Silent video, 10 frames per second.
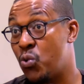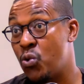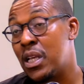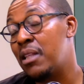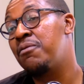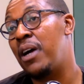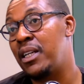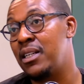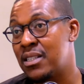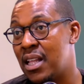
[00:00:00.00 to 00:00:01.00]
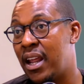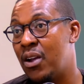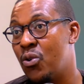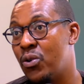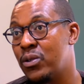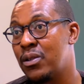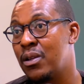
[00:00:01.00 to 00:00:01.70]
those are the findings that I got